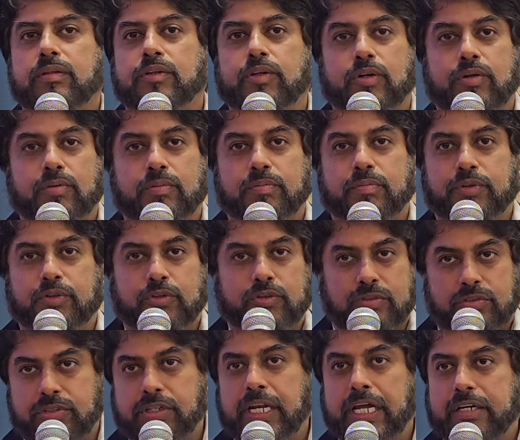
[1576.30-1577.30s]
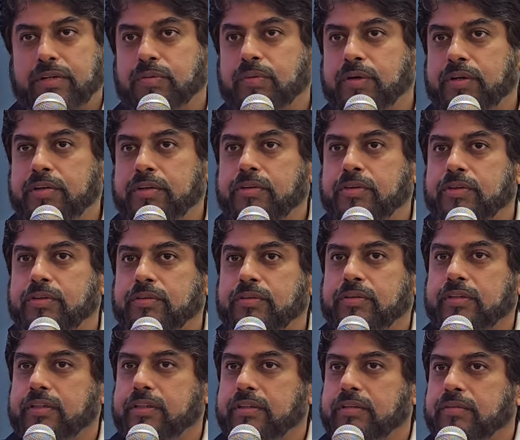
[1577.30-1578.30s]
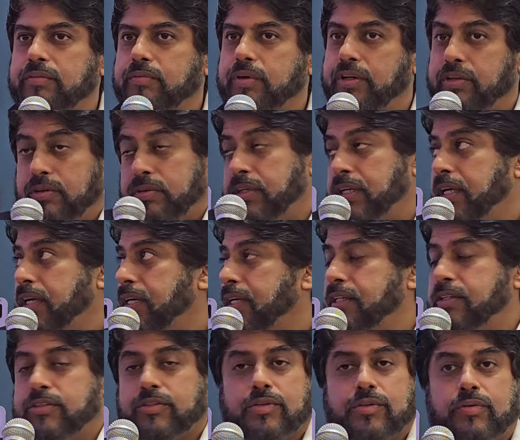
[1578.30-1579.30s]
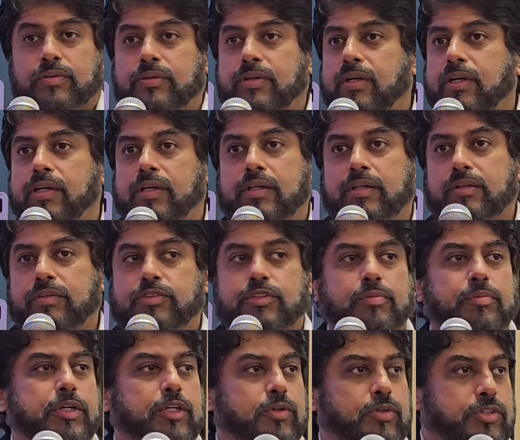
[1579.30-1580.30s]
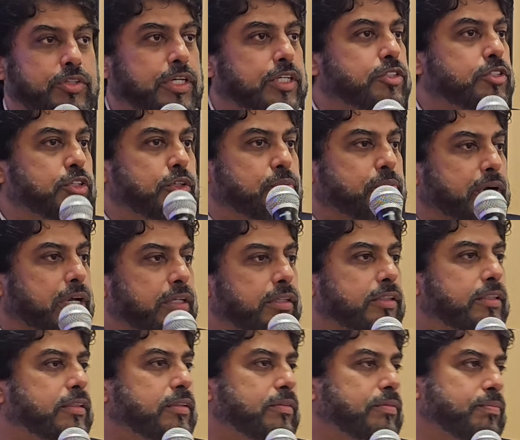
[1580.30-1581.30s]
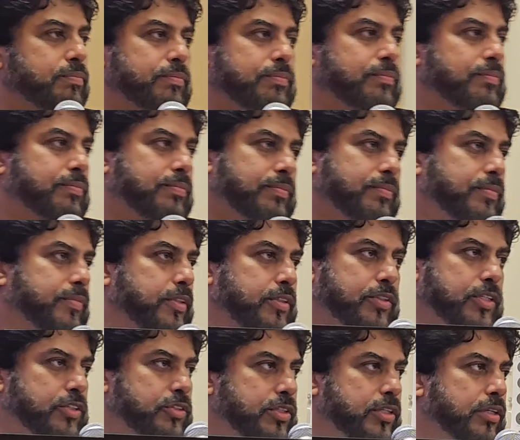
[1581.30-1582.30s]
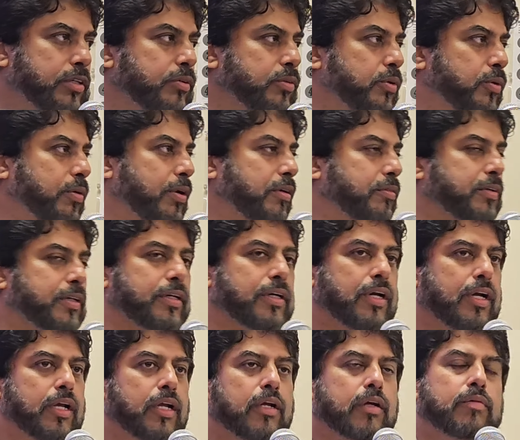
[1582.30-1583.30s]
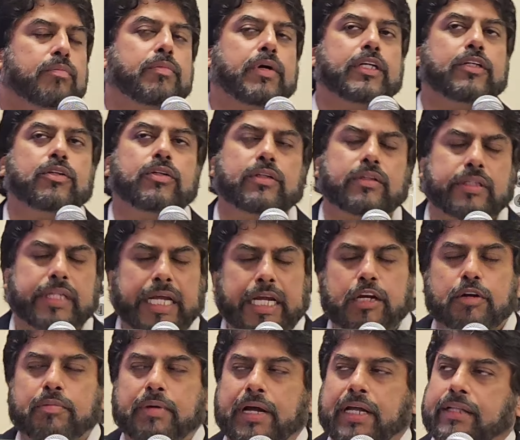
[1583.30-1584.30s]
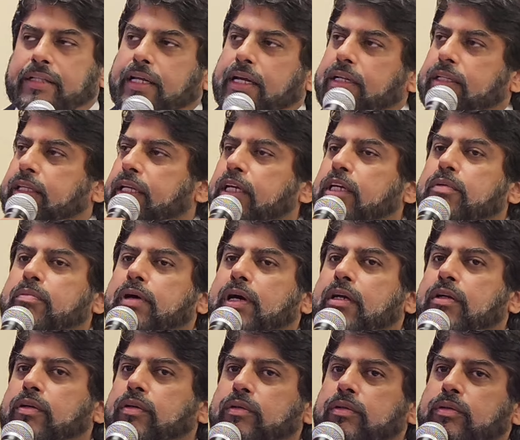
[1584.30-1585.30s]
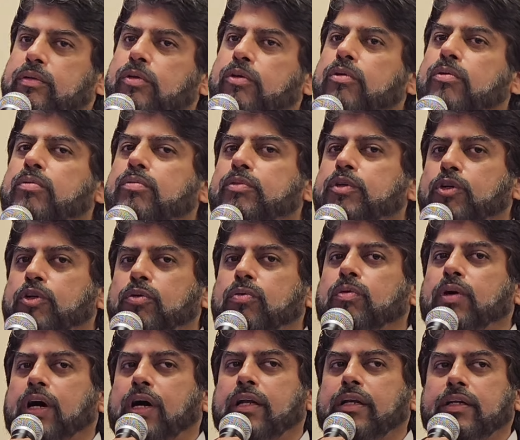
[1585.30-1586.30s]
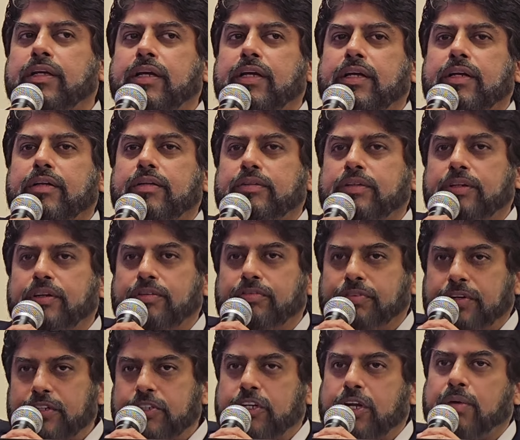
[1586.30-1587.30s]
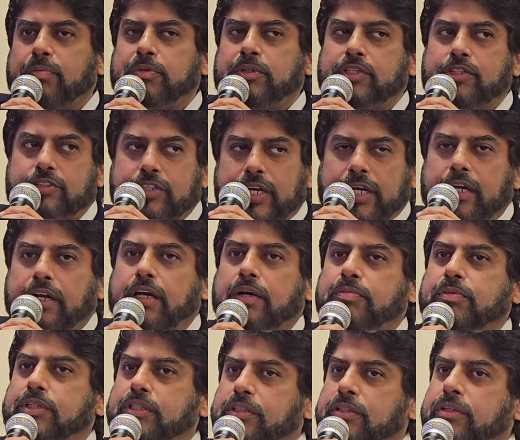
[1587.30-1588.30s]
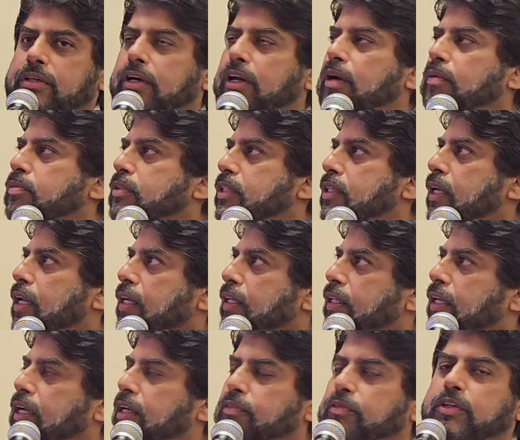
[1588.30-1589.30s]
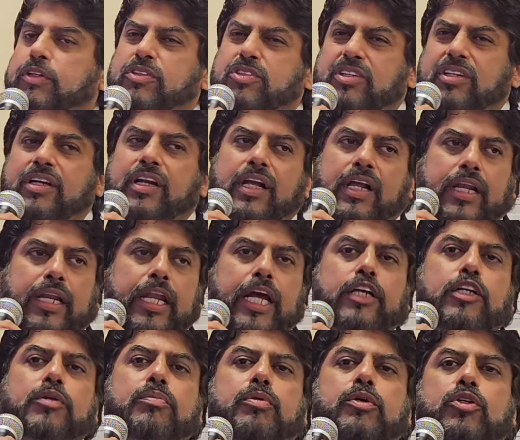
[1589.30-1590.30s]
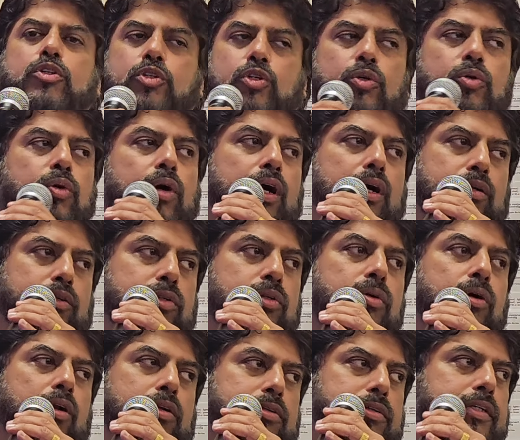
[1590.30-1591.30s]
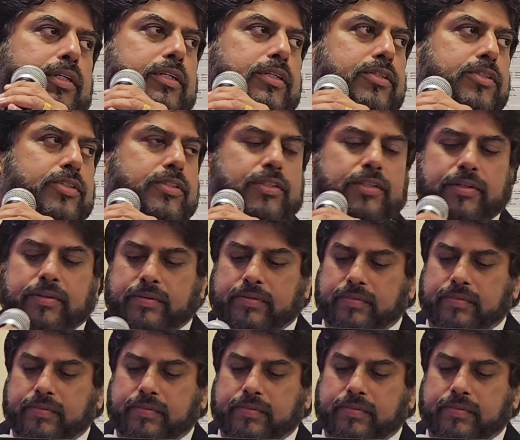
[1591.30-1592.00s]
You know, you select one of your kids or somebody you trust, your brother, sister, whoever. But think about that. Think about whom you want. You know, first option, second option, third option. Okay? We used to like to put two alternates.